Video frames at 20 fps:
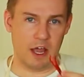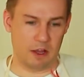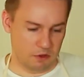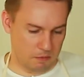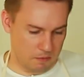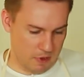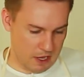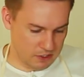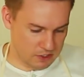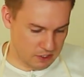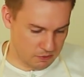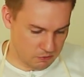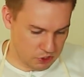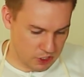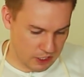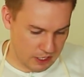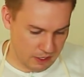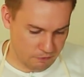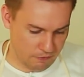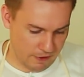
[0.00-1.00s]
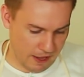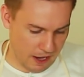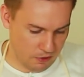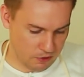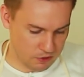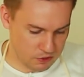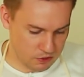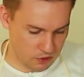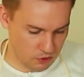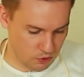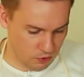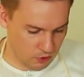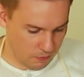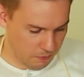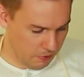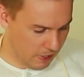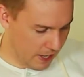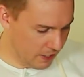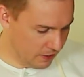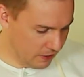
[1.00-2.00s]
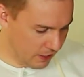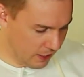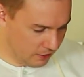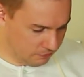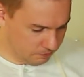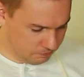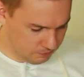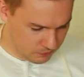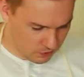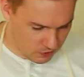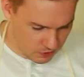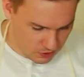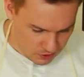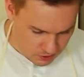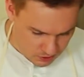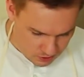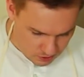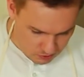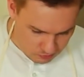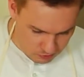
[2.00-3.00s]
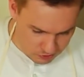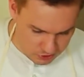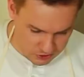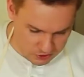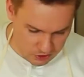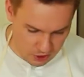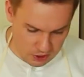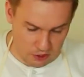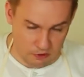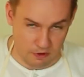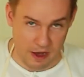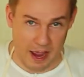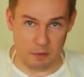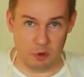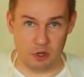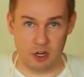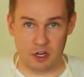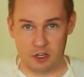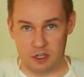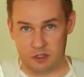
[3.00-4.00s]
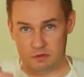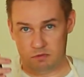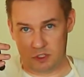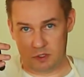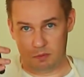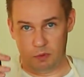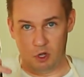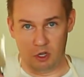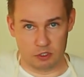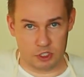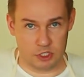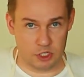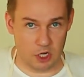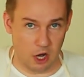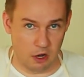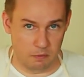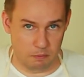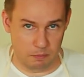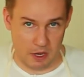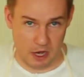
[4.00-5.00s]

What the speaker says: how to make some chili flowers to do the plating. We're just gonna grab, you need a small sharp